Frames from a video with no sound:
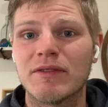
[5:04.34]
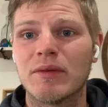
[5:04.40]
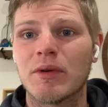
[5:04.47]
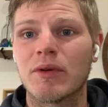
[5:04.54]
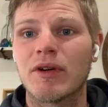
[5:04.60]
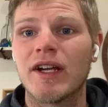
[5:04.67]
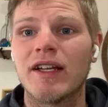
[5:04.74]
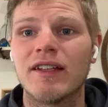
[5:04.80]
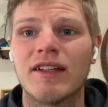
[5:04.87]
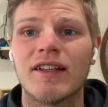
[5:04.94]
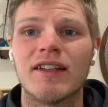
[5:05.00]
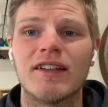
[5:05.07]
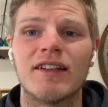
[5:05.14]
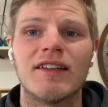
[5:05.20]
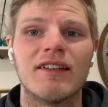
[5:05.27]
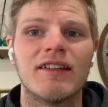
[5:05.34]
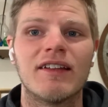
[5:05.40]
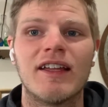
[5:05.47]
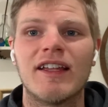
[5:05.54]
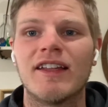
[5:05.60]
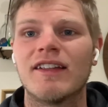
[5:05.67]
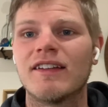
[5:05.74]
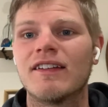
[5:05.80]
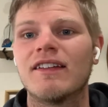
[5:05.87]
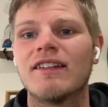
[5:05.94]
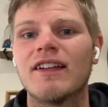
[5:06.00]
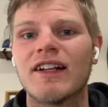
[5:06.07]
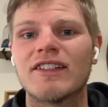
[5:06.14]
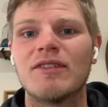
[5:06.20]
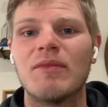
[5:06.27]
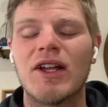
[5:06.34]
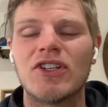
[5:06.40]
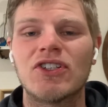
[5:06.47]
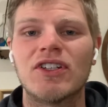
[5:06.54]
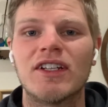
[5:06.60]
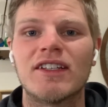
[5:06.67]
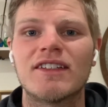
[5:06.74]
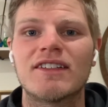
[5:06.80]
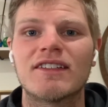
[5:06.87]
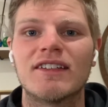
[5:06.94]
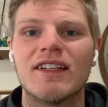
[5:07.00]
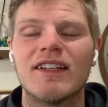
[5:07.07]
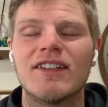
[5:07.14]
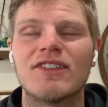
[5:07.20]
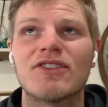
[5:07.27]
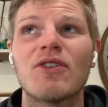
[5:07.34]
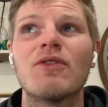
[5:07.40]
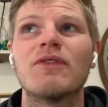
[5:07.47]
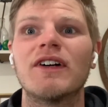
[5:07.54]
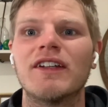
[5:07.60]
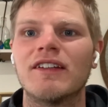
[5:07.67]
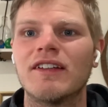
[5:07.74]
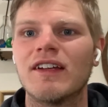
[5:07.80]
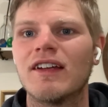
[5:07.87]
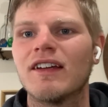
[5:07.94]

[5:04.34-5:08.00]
it, right? And not to mention, it is so fun.